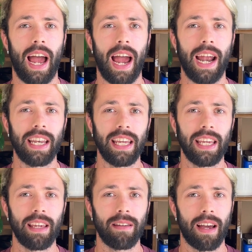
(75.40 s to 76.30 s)

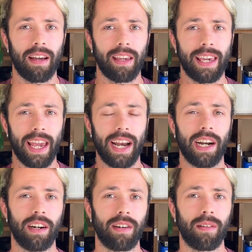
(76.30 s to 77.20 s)
any
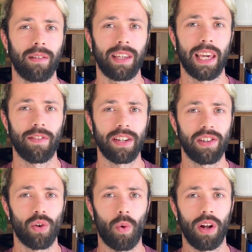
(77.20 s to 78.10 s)
care given
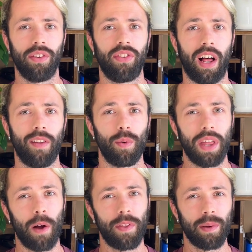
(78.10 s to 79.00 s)
to oneself
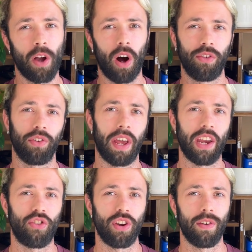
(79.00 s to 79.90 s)
without the
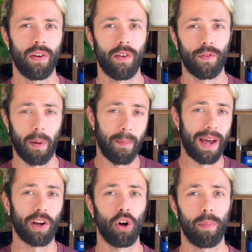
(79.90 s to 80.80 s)
consultation from a
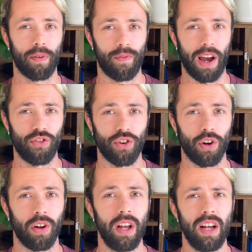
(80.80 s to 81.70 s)
medical
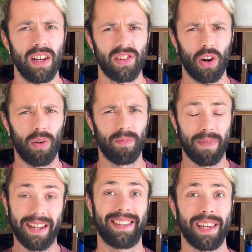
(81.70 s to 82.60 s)
professional. So
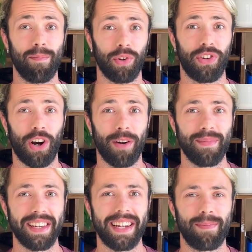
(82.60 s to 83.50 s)
in simple
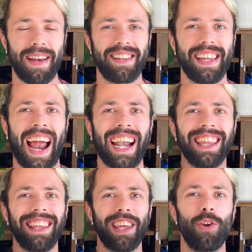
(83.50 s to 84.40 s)
terms, it's basically
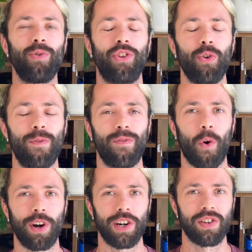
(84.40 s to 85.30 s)
anything that you do
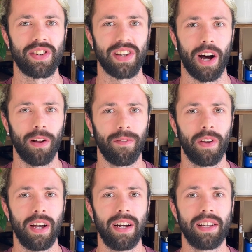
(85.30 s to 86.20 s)
for yourself
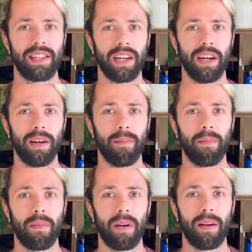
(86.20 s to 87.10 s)
to
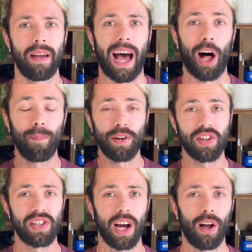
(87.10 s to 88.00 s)
help
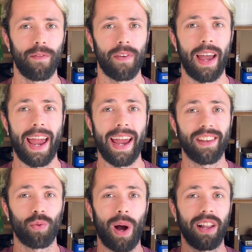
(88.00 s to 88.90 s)
yourself
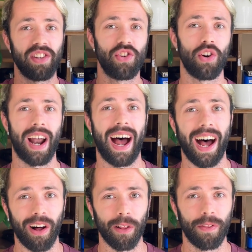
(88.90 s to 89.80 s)
as well as your
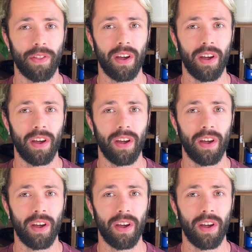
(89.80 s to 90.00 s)
health